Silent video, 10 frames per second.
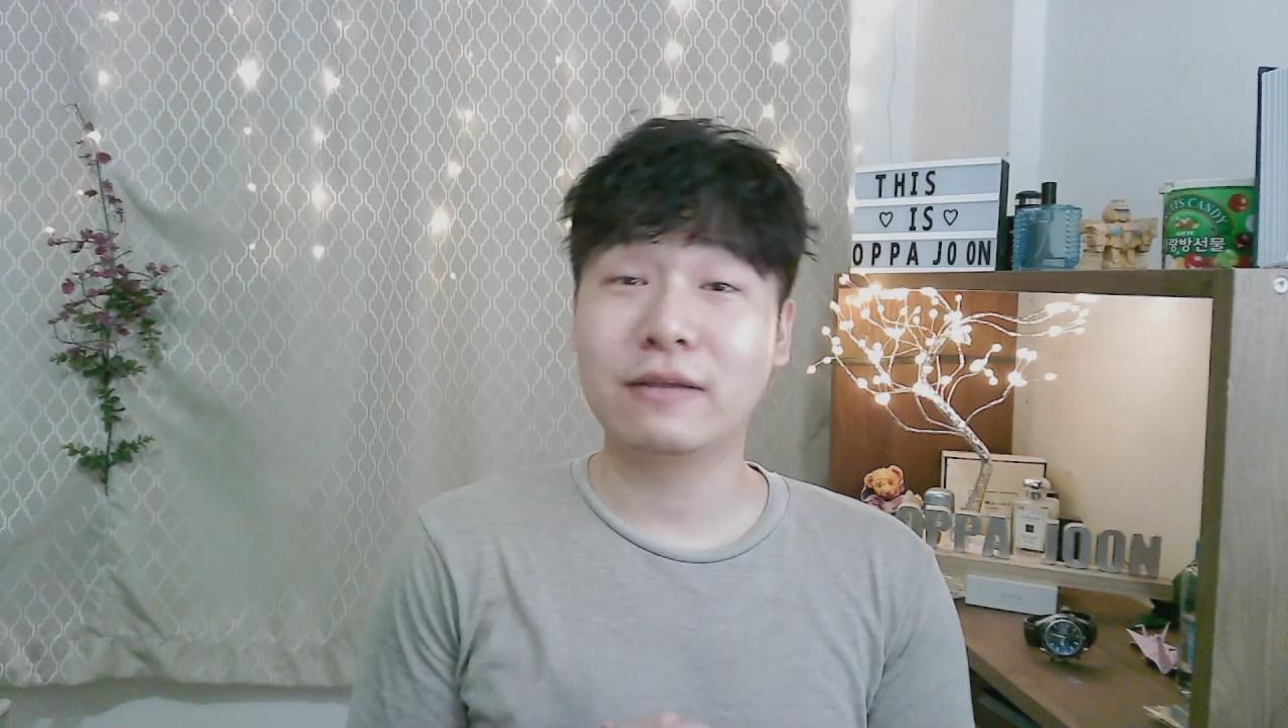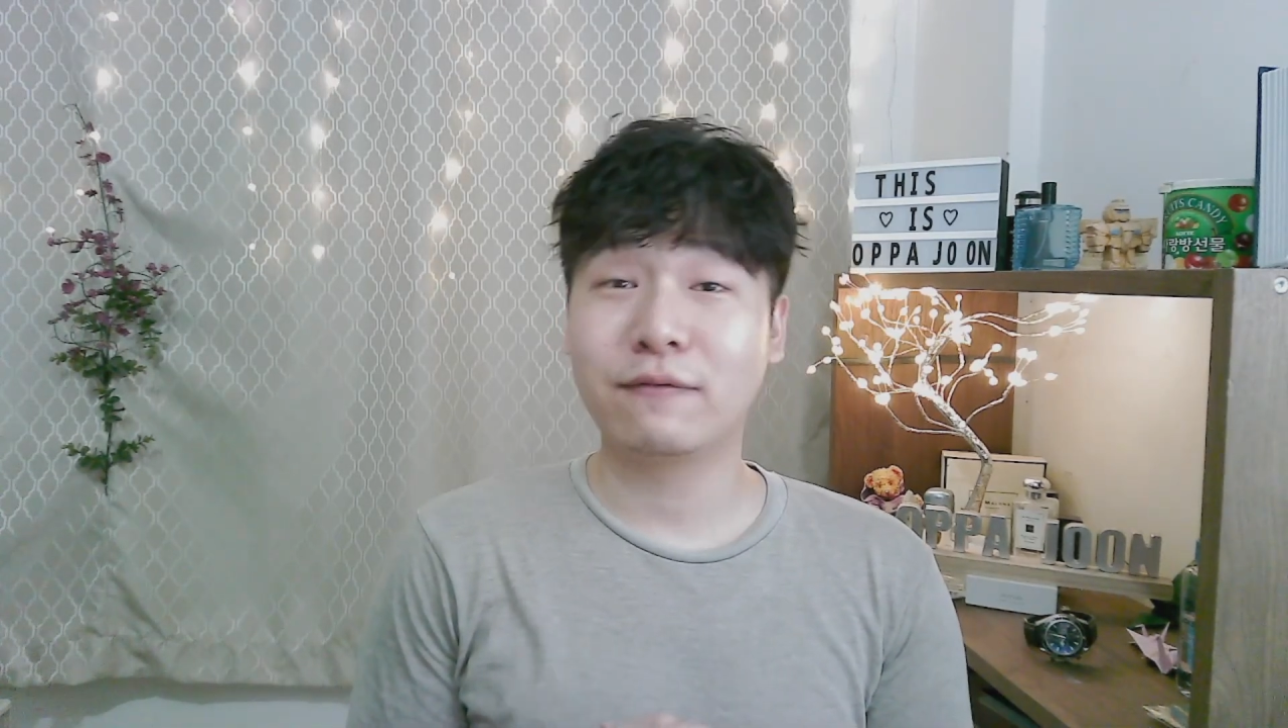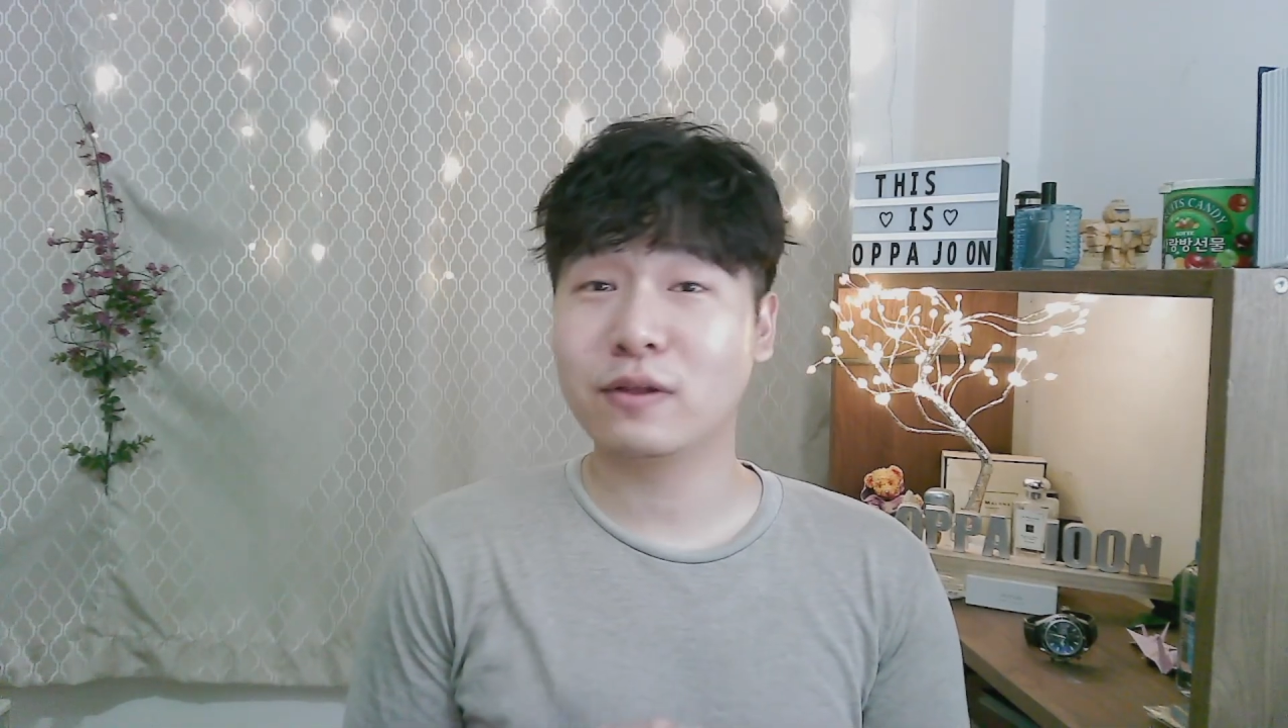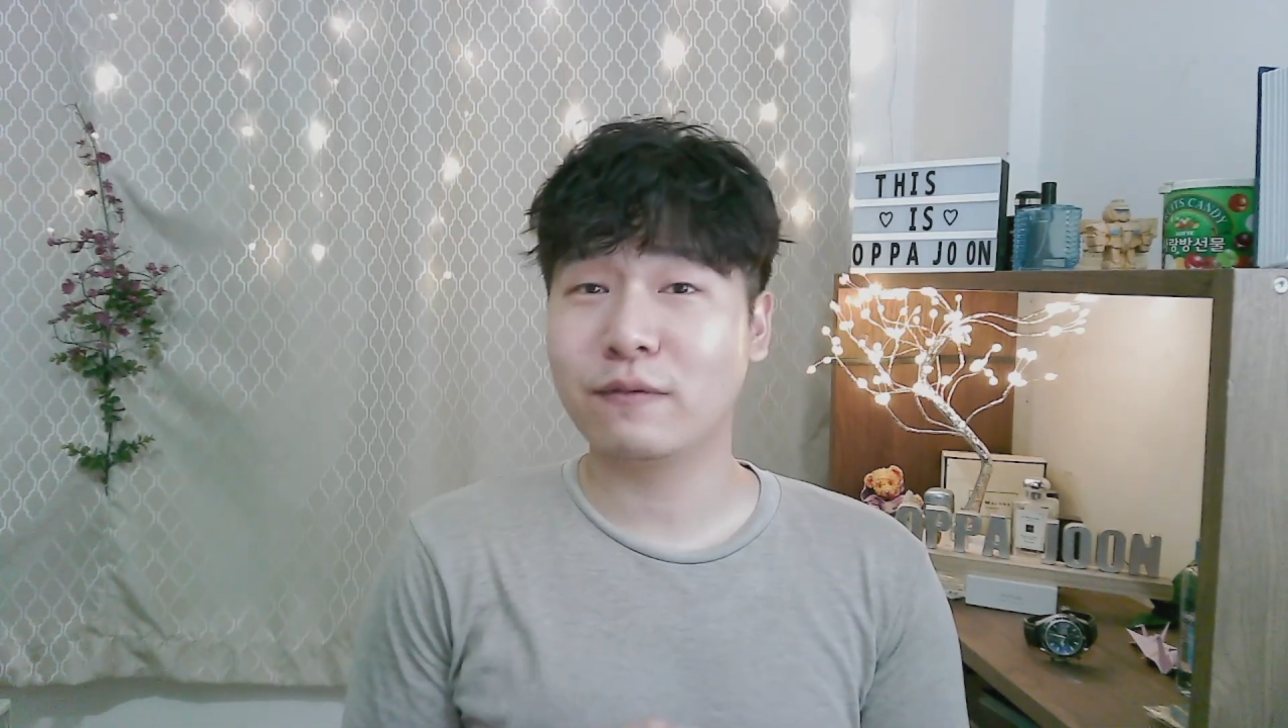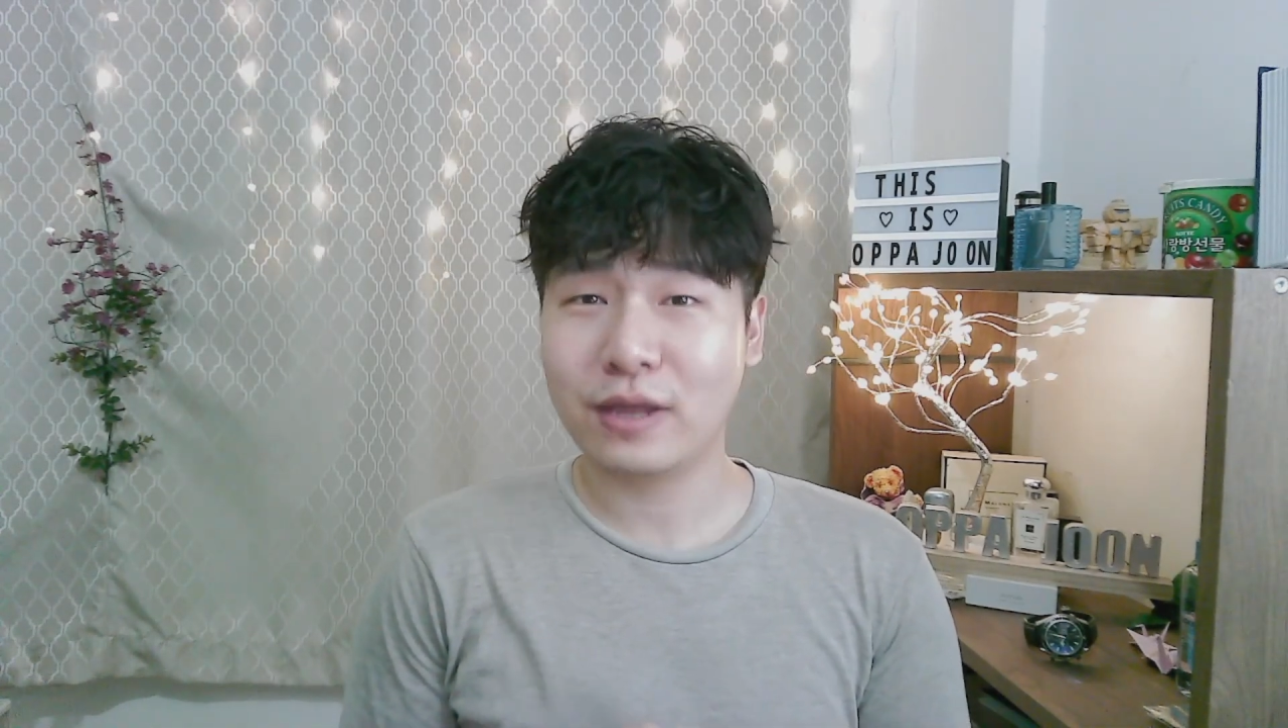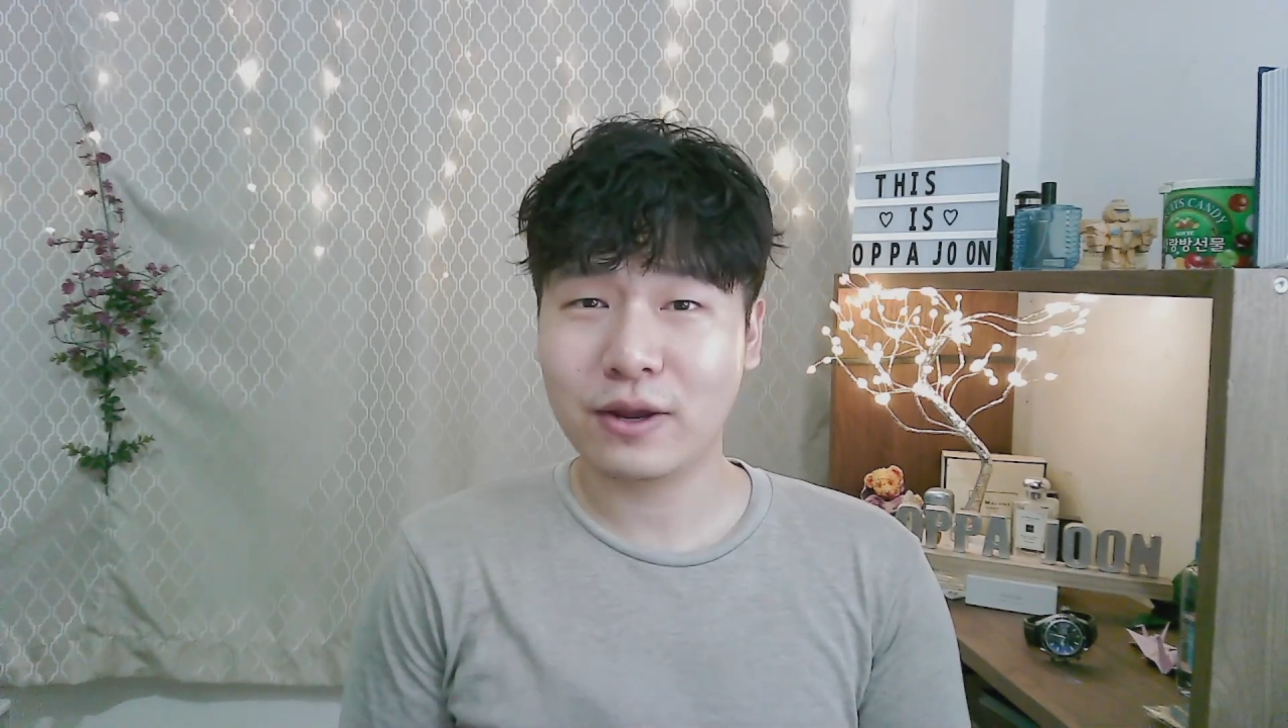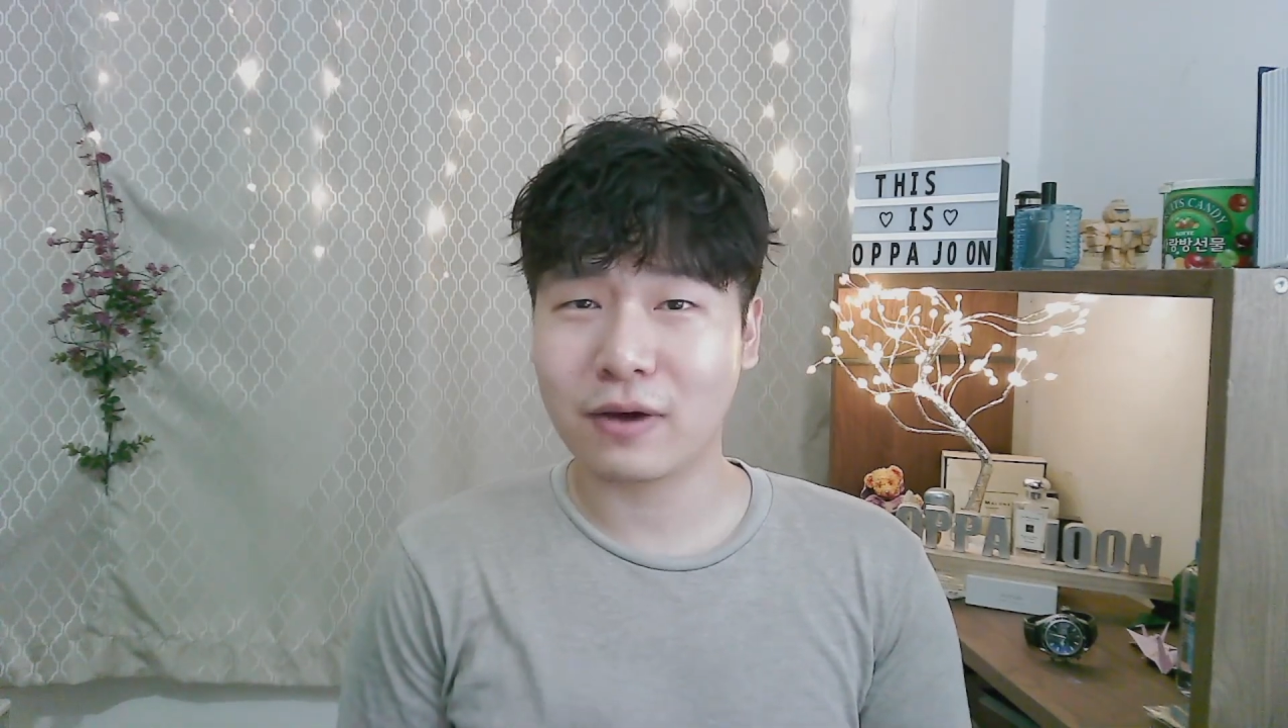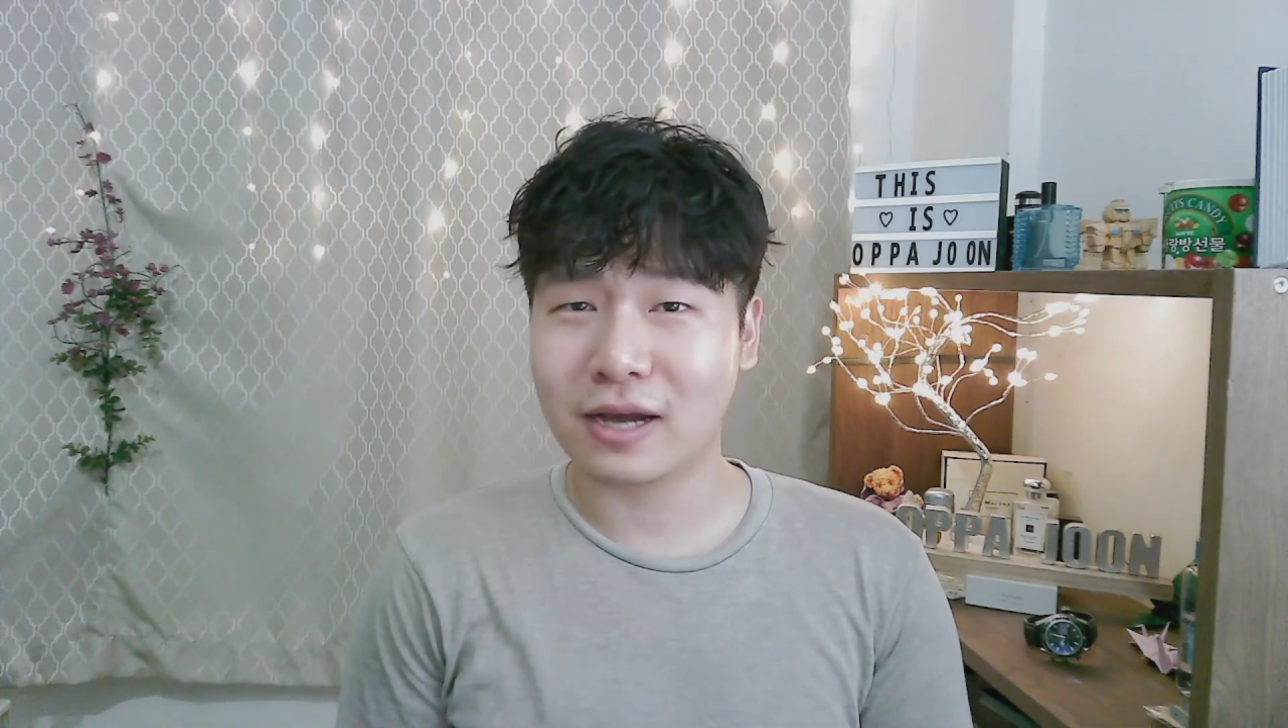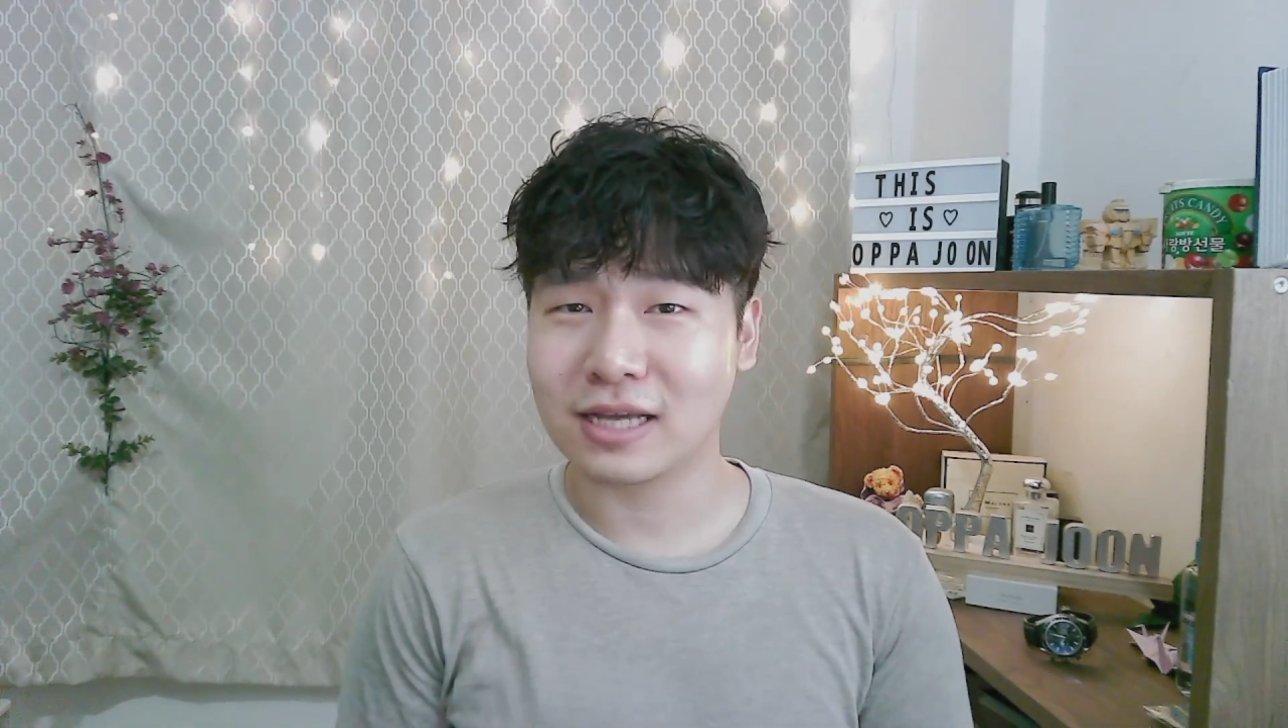for the video, guys.